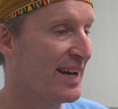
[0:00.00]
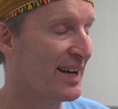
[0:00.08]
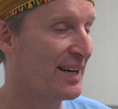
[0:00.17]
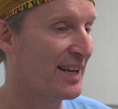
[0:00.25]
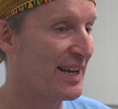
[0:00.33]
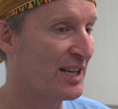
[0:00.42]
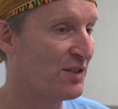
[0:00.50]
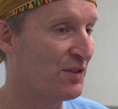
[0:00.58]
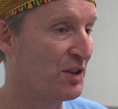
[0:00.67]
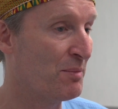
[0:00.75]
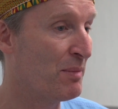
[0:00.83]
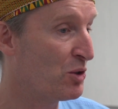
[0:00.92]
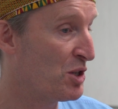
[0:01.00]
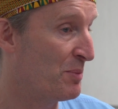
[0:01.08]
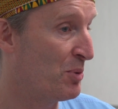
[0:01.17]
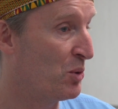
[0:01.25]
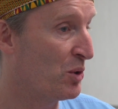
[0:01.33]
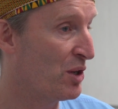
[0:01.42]
And I guess for the
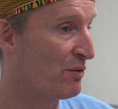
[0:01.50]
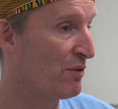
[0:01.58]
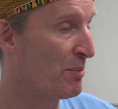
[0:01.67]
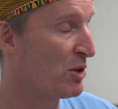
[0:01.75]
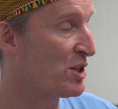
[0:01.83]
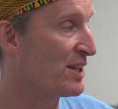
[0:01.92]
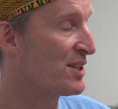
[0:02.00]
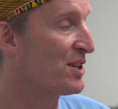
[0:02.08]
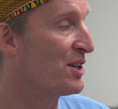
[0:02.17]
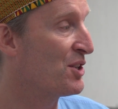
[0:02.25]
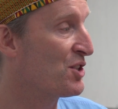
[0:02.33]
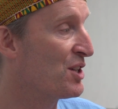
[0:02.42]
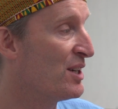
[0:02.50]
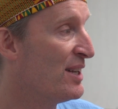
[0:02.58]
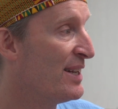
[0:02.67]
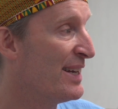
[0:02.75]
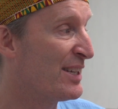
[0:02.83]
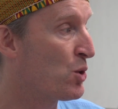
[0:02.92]
multiportal robotic surgeon,
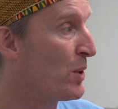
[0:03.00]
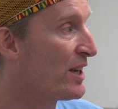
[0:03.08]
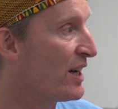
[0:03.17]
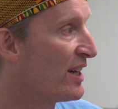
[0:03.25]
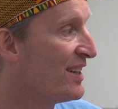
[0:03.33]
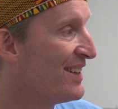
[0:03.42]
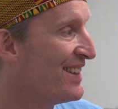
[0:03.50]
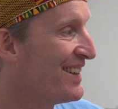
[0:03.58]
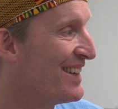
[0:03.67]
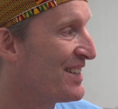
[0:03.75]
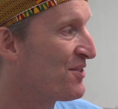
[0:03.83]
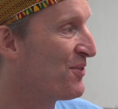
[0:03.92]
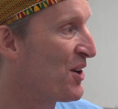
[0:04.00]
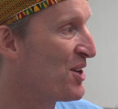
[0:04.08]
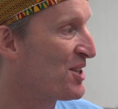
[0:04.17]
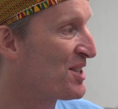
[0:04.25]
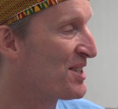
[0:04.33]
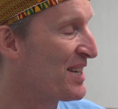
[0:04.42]
it's quicker. It's
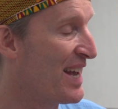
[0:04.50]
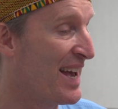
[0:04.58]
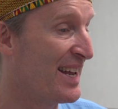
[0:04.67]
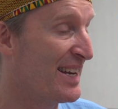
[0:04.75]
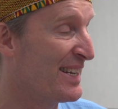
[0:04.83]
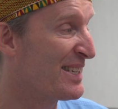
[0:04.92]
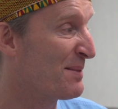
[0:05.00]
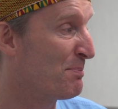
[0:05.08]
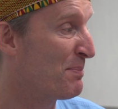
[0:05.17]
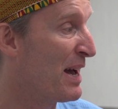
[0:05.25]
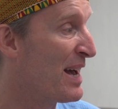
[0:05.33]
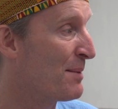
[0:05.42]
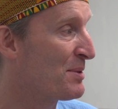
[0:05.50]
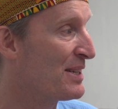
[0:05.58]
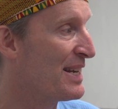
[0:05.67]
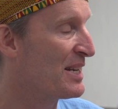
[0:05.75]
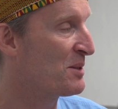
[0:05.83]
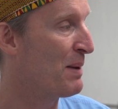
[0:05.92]
fast, and it's perhaps
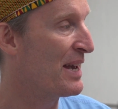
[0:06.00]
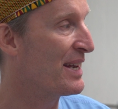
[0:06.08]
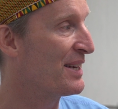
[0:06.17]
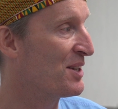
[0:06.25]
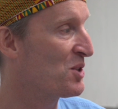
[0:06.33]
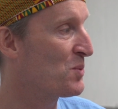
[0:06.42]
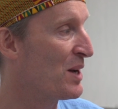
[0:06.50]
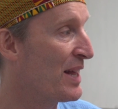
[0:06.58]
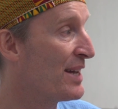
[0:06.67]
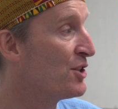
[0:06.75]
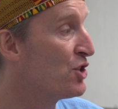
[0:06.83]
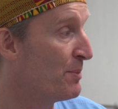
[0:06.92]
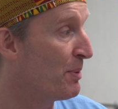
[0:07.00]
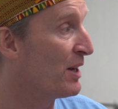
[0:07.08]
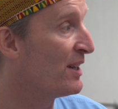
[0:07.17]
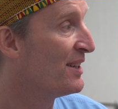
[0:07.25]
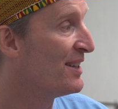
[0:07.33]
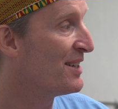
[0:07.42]
less pain as well, and
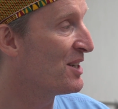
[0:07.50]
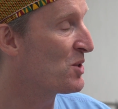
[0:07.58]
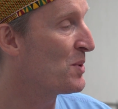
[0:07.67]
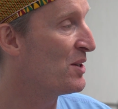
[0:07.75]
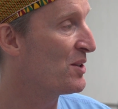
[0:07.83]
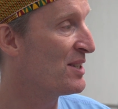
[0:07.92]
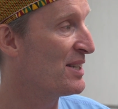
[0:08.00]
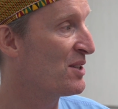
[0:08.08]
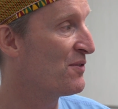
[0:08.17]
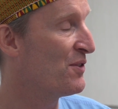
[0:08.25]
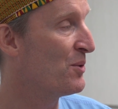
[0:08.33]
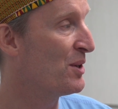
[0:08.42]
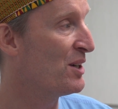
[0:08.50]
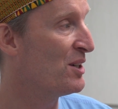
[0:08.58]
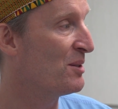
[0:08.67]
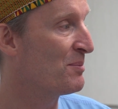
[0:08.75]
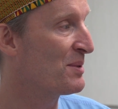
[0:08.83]
cheaper as well, because it's fewer arms.